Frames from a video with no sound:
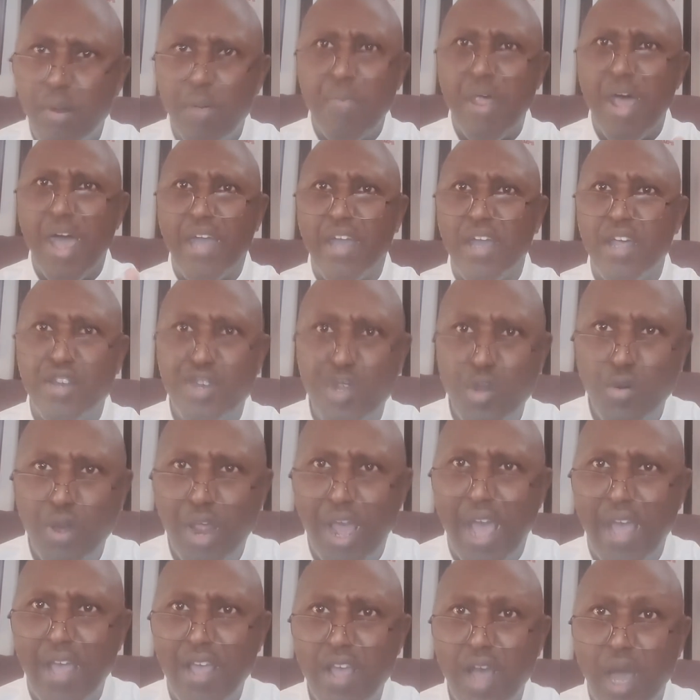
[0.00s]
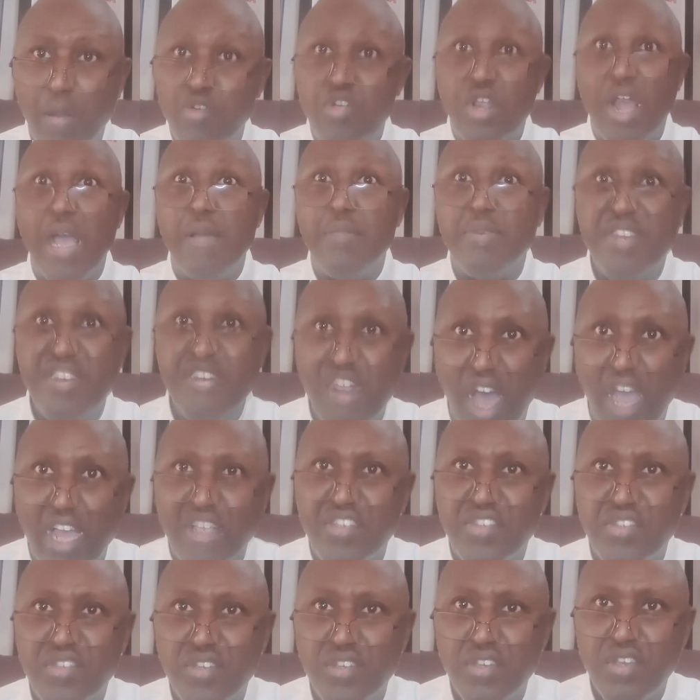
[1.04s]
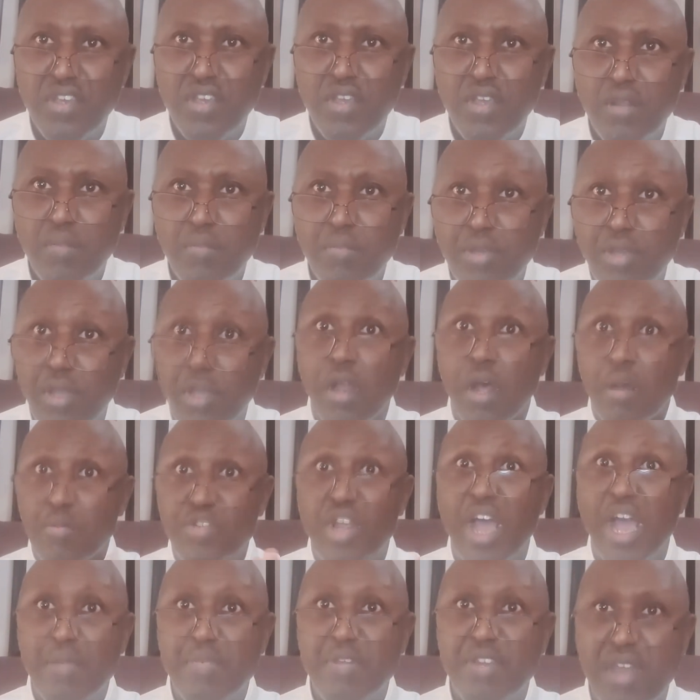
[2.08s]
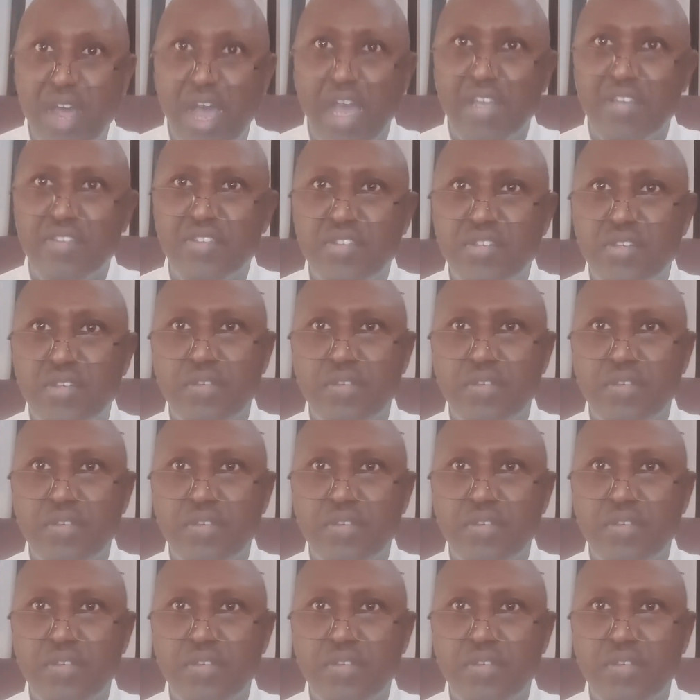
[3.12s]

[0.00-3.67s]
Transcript: I'm not gonna do that. I'm trying to be nice. I'm trying to be nice.